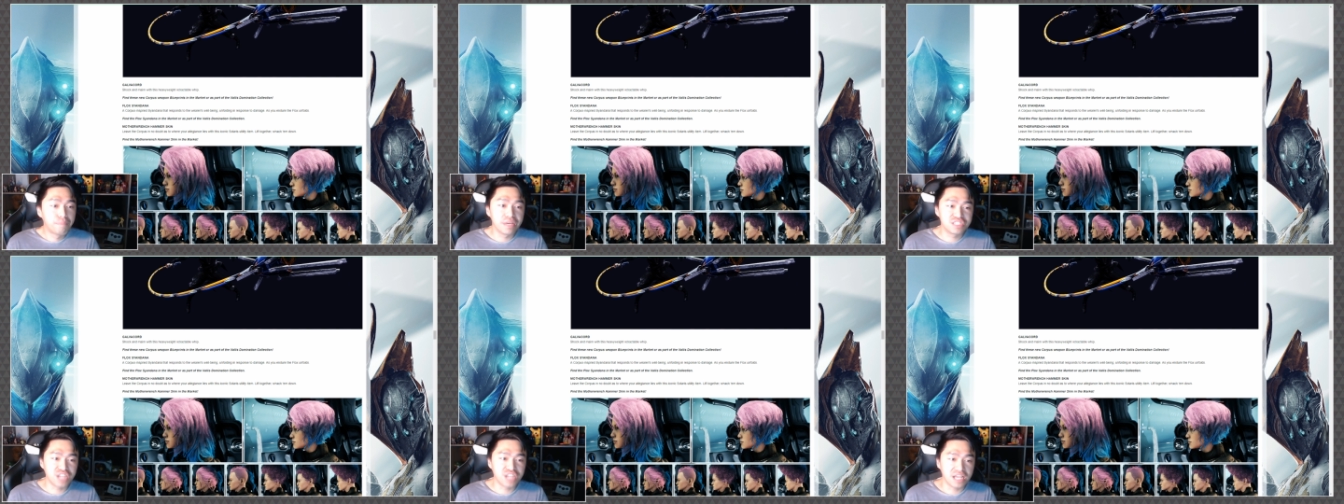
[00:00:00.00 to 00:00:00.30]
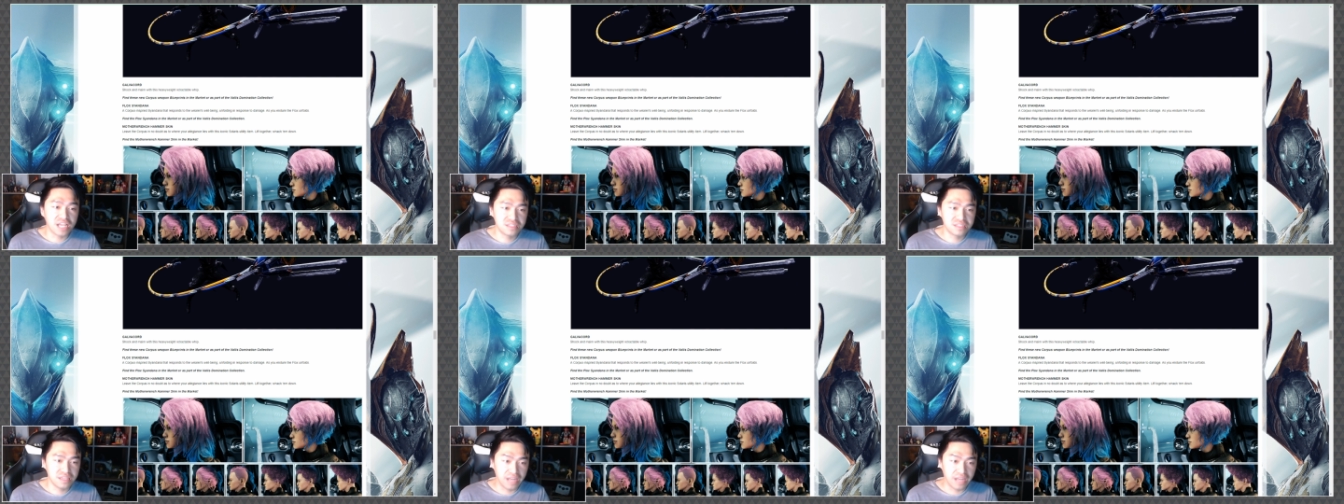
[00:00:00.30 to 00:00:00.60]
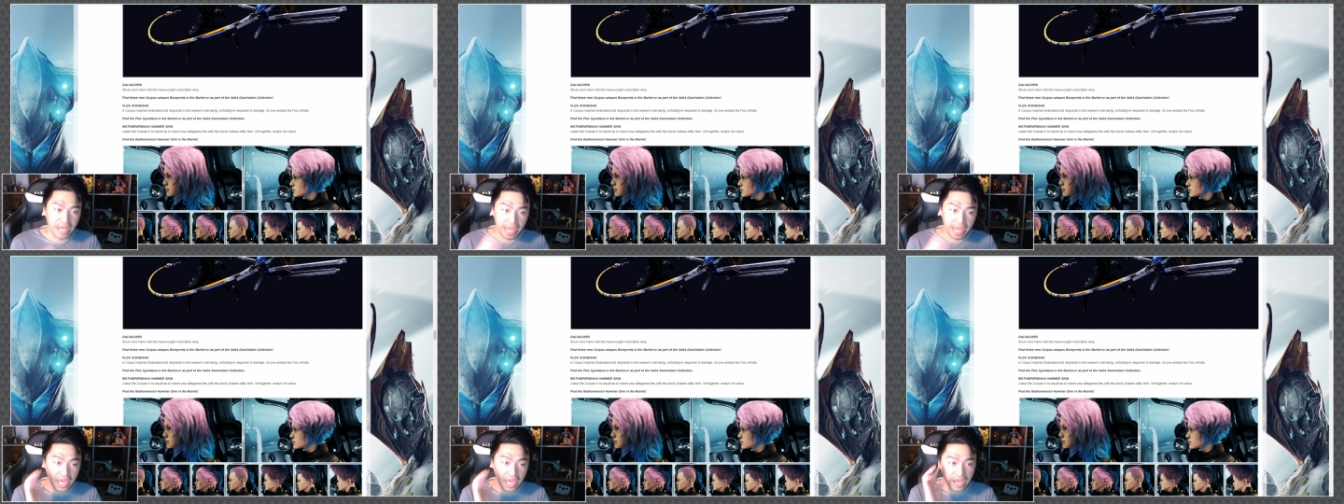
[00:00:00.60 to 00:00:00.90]
bitch, I see
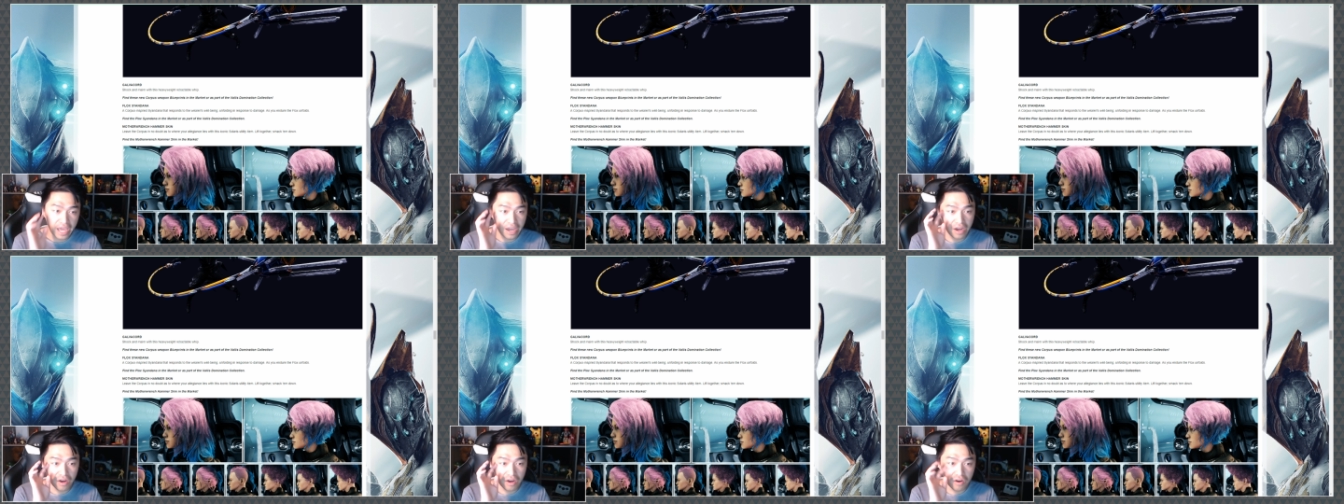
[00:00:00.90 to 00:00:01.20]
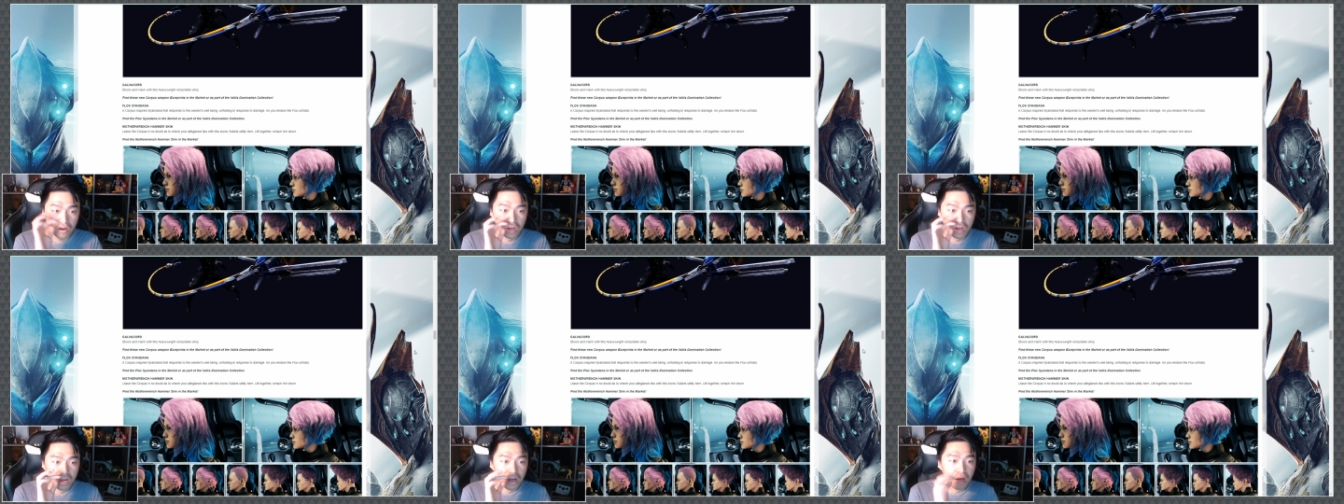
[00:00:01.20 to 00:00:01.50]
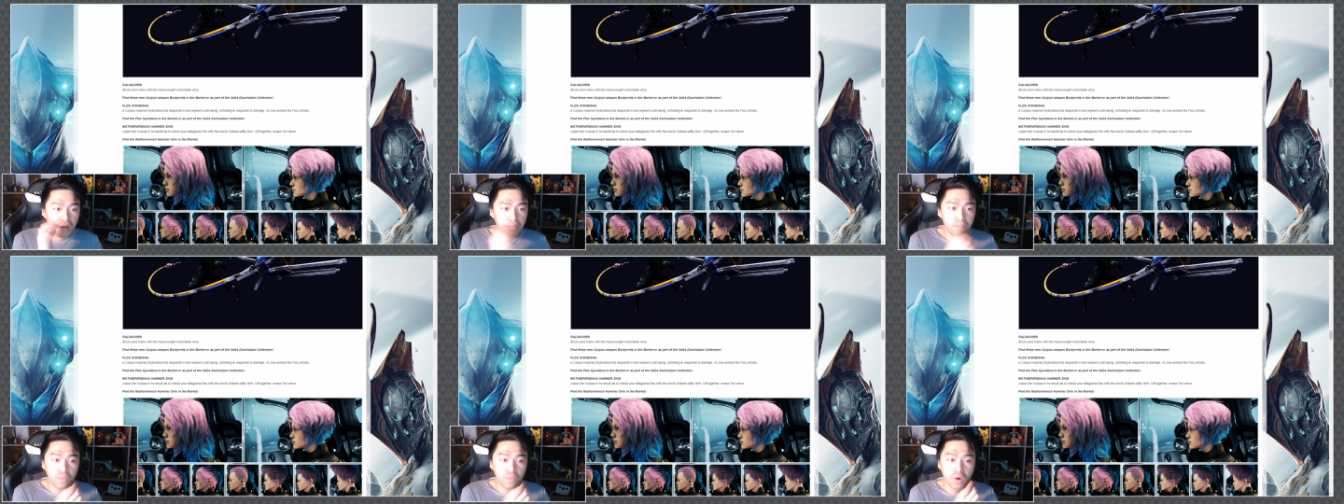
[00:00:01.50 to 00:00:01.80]
the hair.
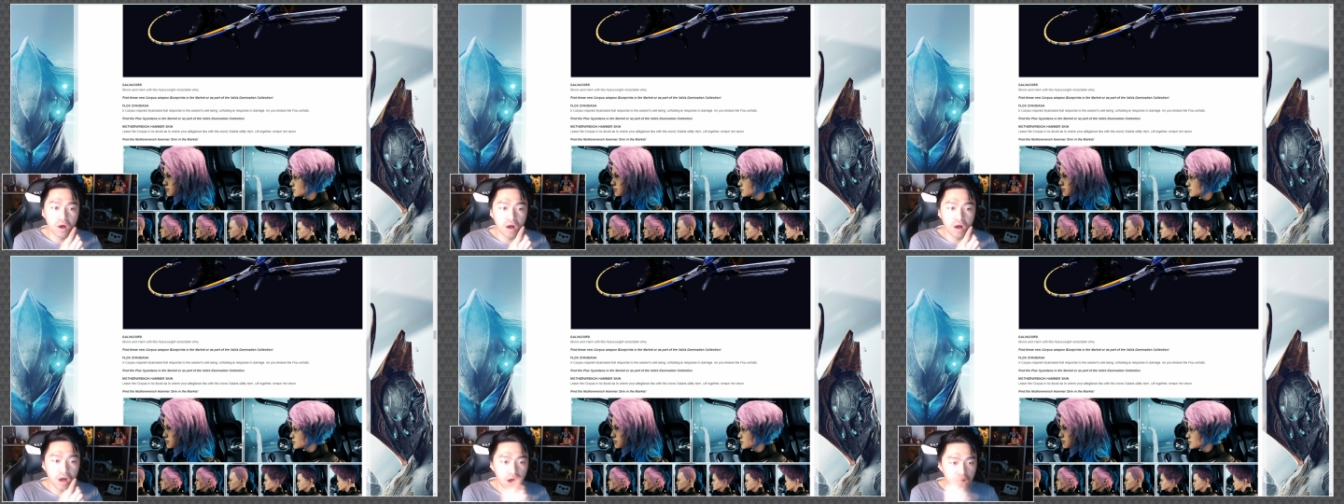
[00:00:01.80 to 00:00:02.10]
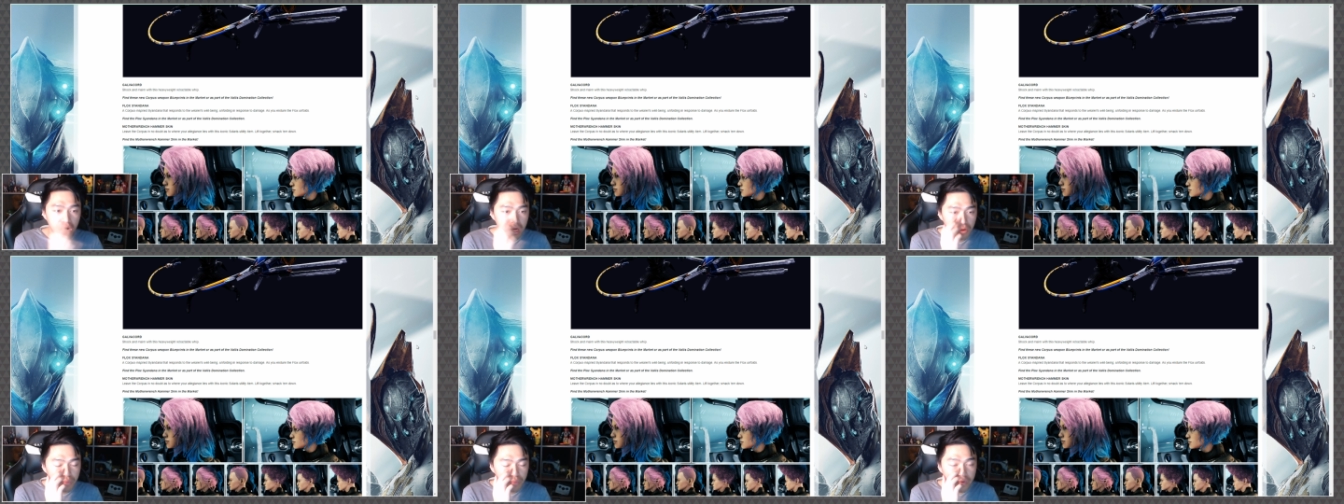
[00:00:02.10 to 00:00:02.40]
More.